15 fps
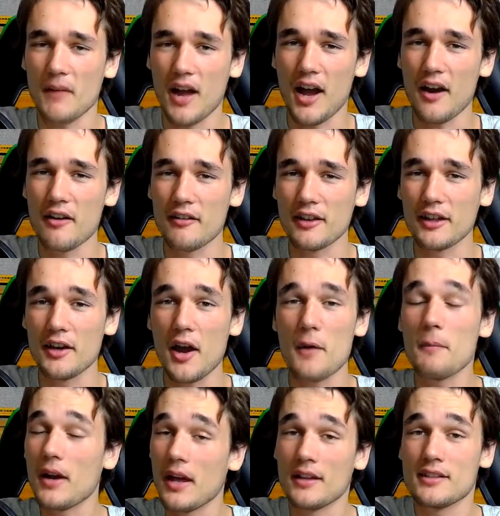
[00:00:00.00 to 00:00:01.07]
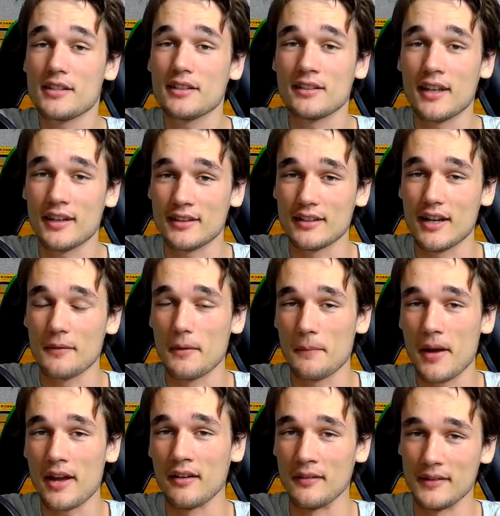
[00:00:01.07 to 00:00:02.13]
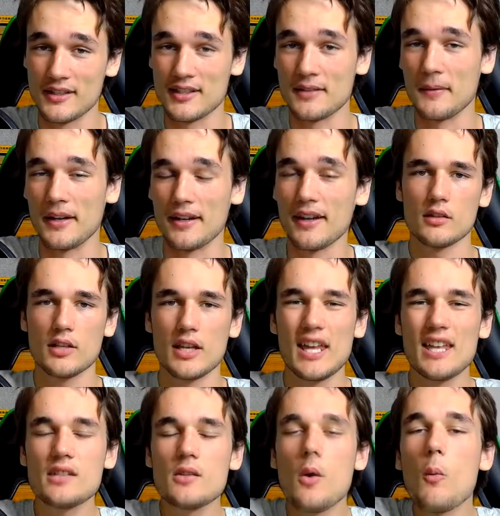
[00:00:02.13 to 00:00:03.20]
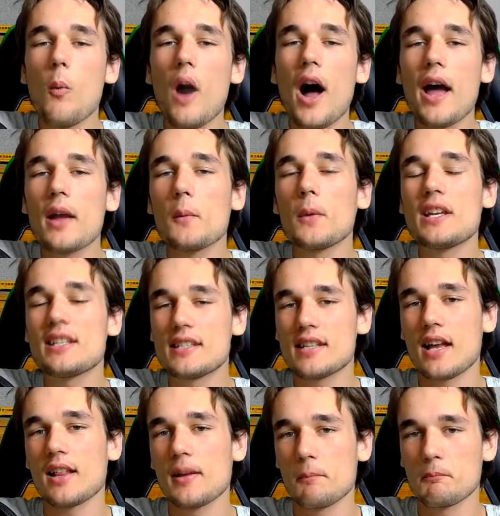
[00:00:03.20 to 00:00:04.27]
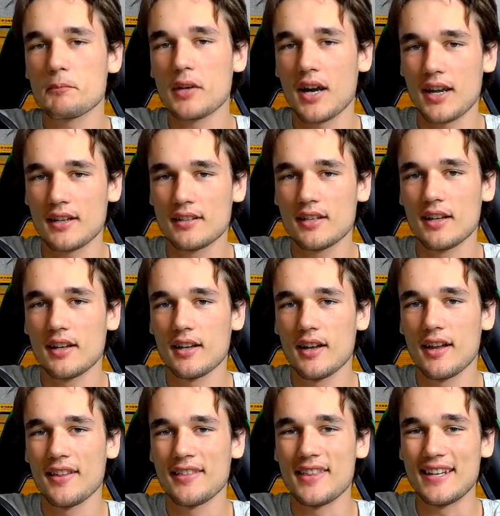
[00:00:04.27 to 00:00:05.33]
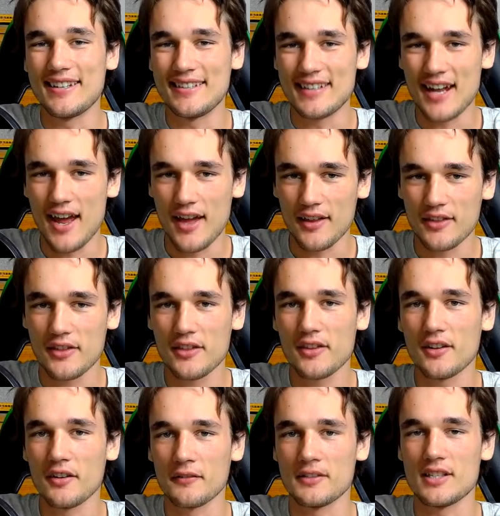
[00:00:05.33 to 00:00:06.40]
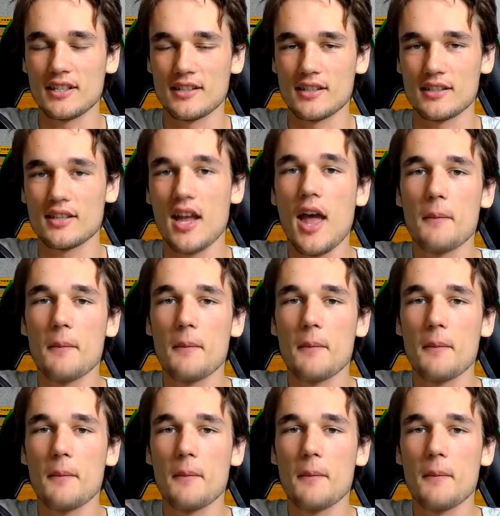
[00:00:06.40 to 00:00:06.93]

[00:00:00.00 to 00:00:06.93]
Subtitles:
I don't really know, but I'll still take the double pay on Easter Monday. So here's why we celebrate the death of Jesus.